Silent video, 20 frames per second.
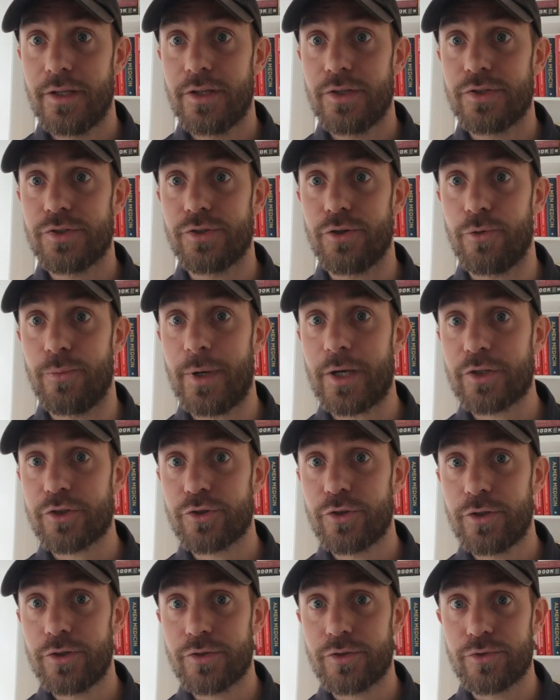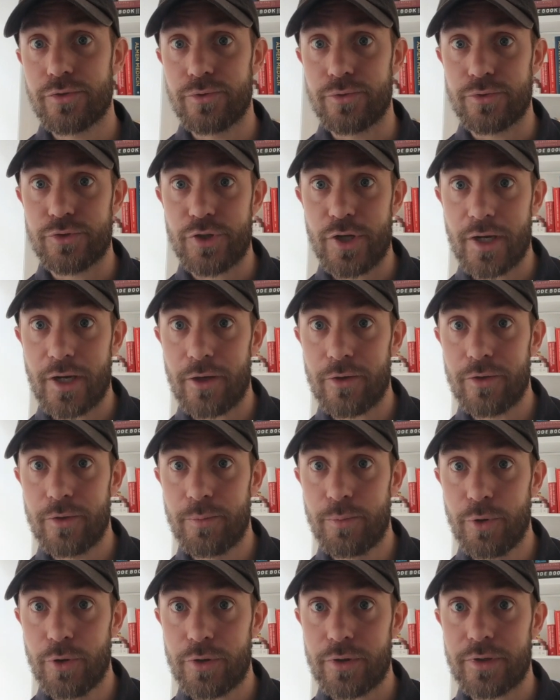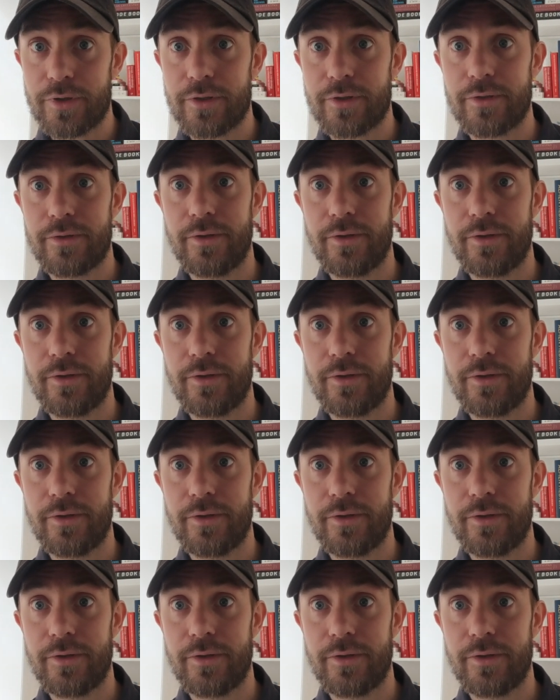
So make sure to check out the book.